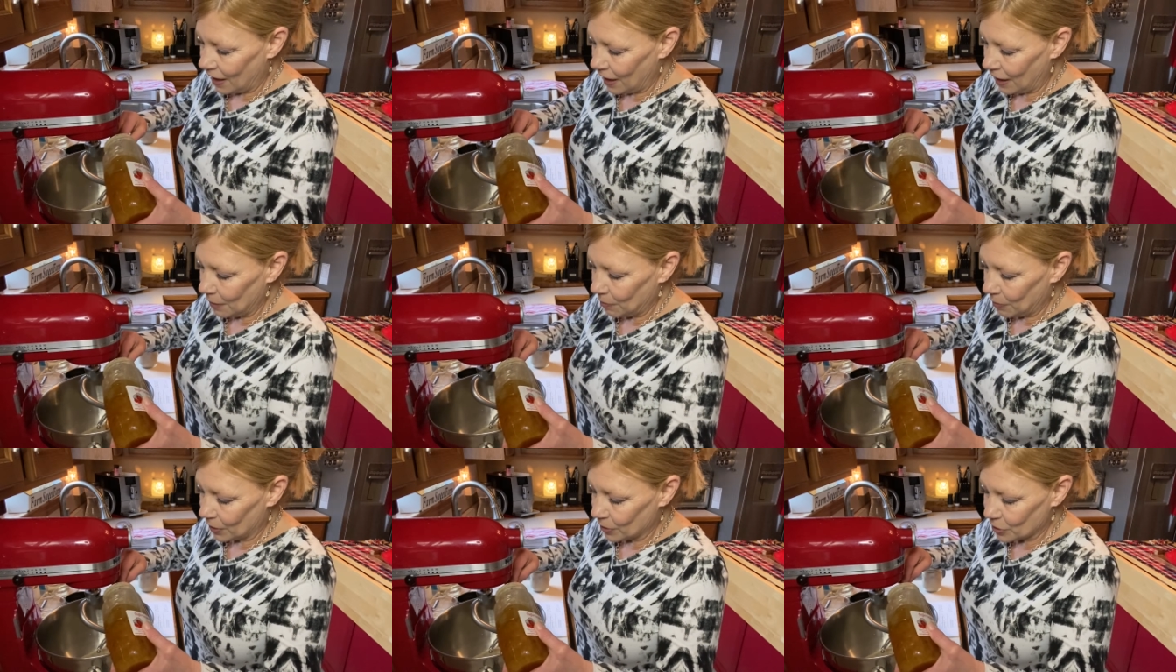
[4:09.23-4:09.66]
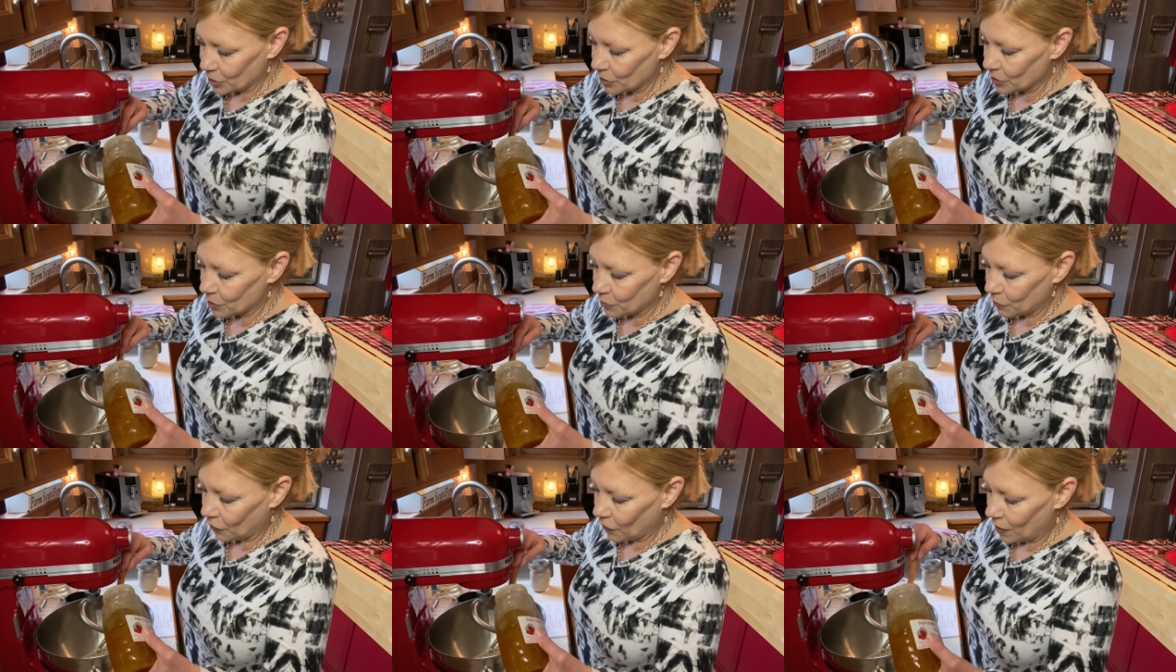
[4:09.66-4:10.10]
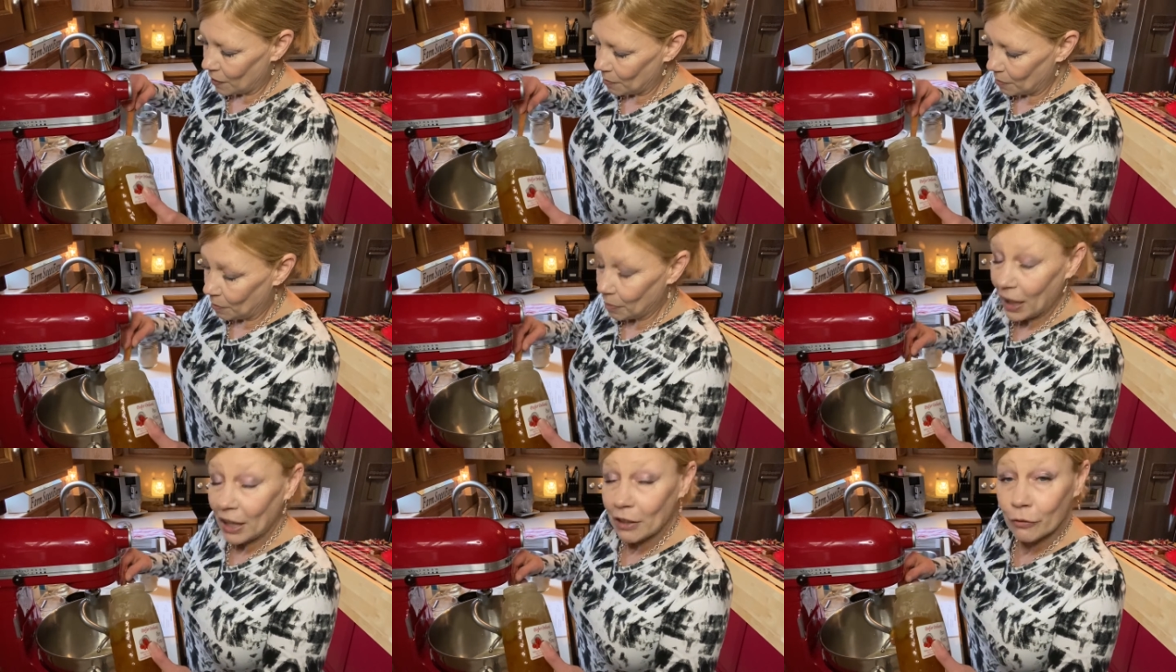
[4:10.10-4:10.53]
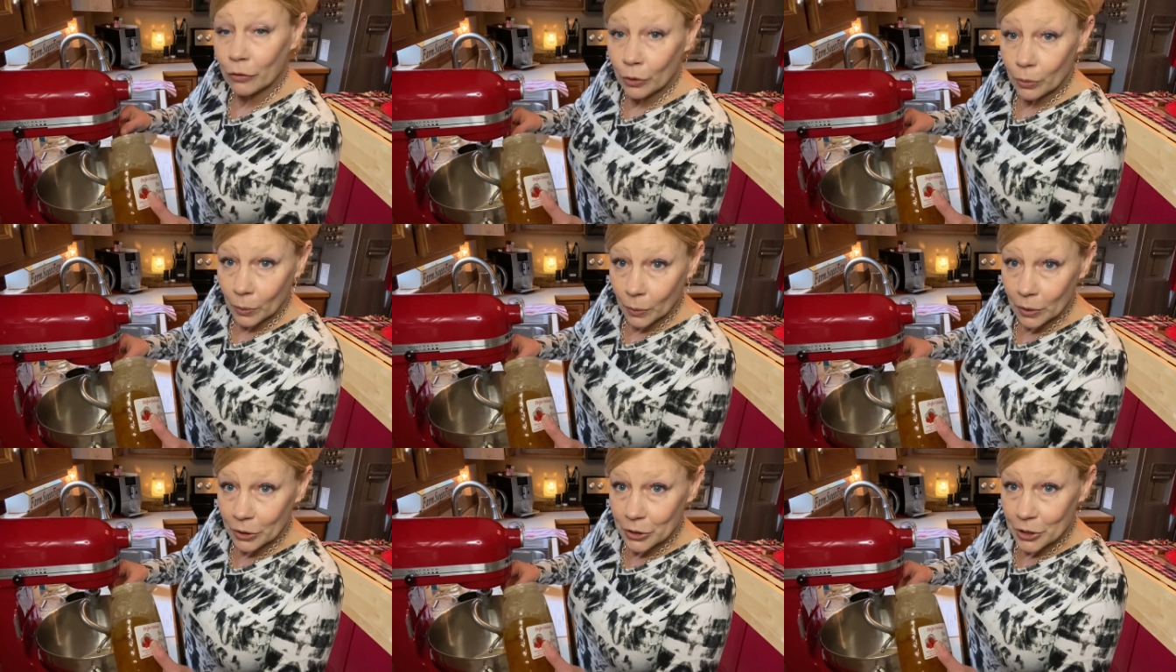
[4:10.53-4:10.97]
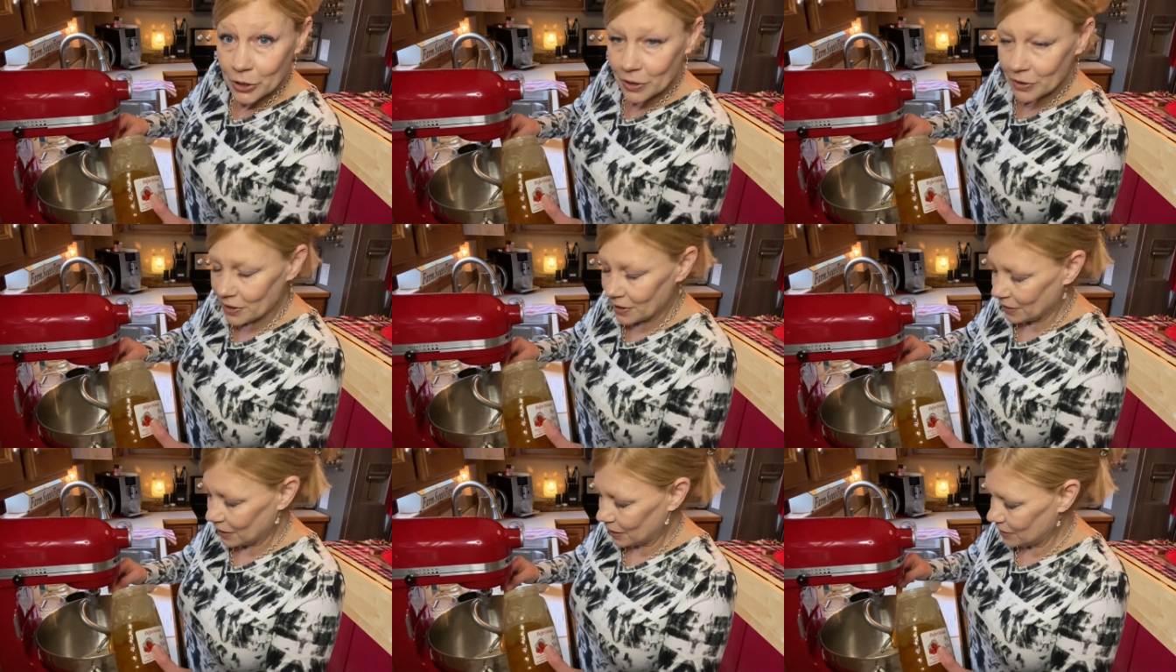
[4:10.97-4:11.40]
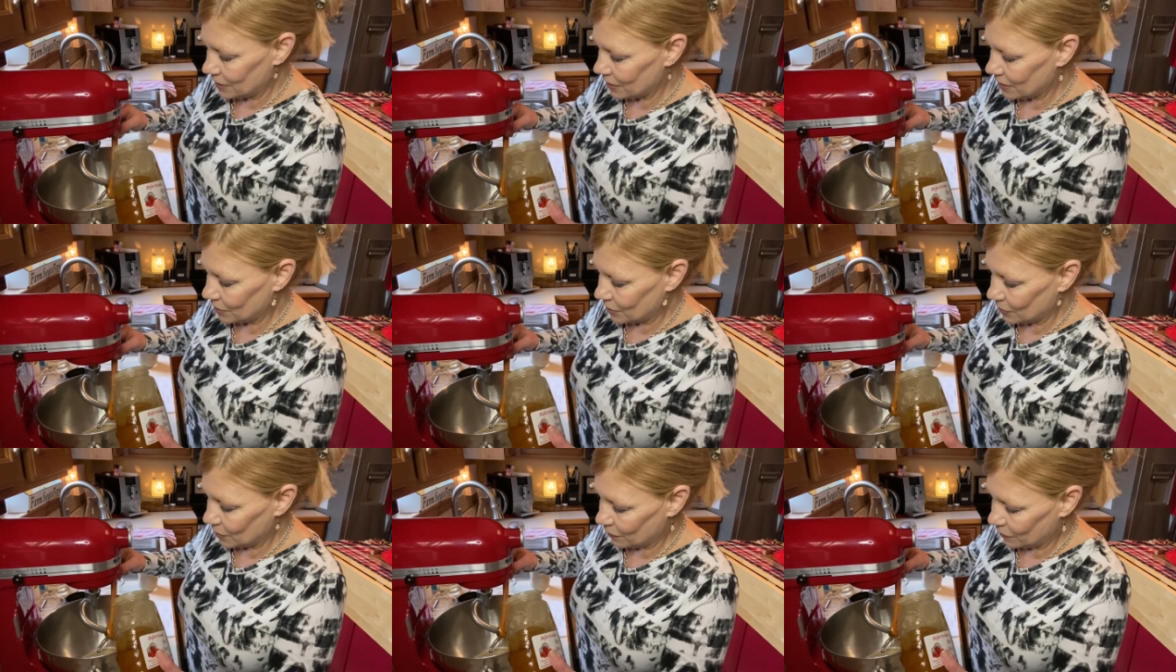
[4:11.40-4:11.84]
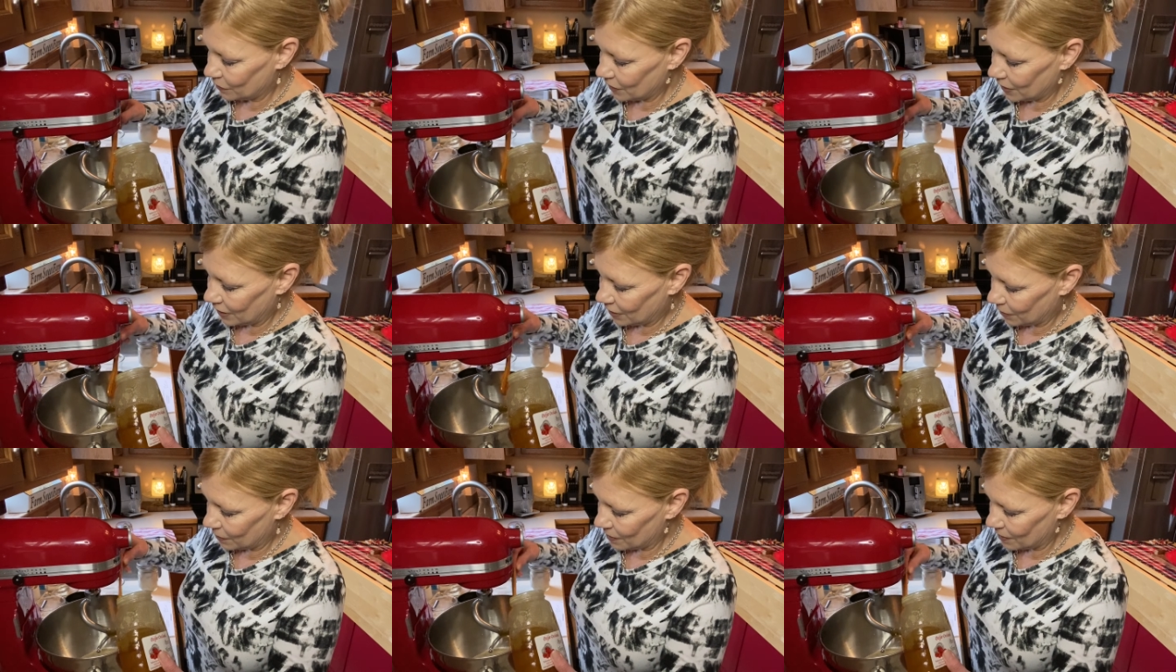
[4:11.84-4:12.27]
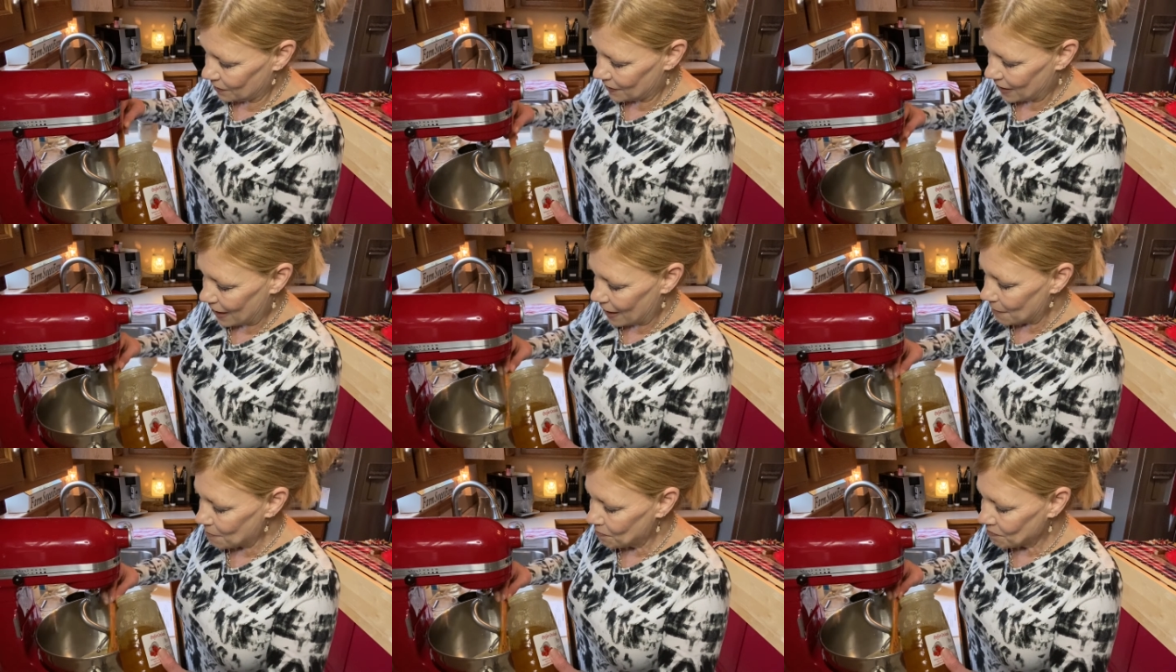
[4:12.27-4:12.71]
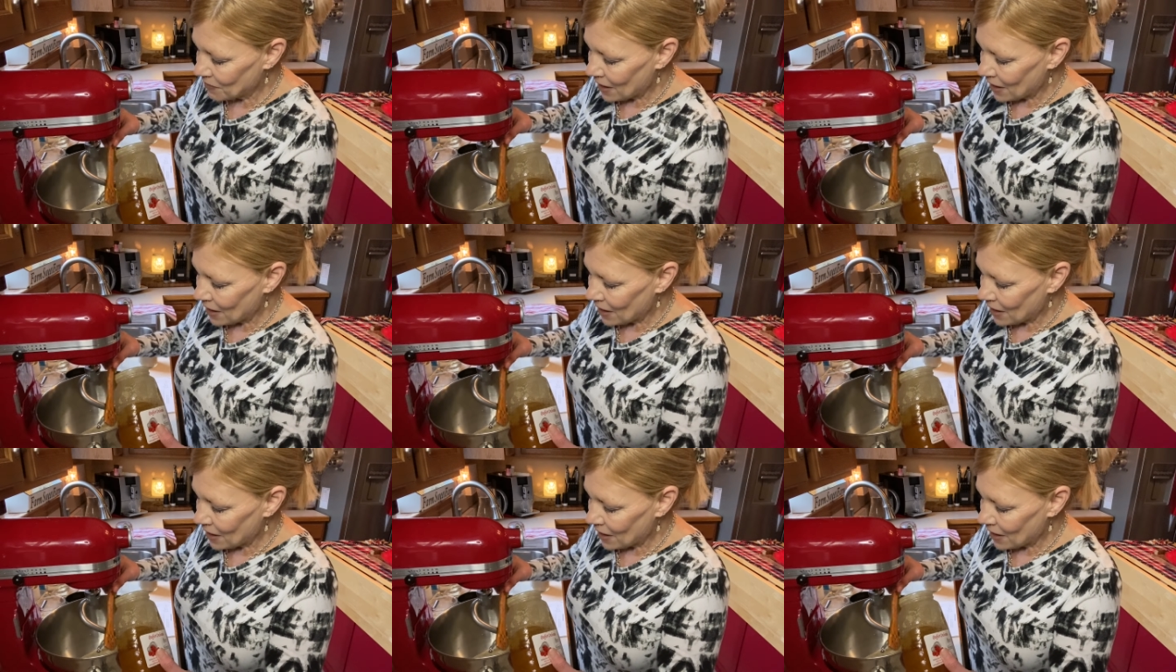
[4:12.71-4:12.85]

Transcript: I purchased from Piper Orchard, and I did do a video on that.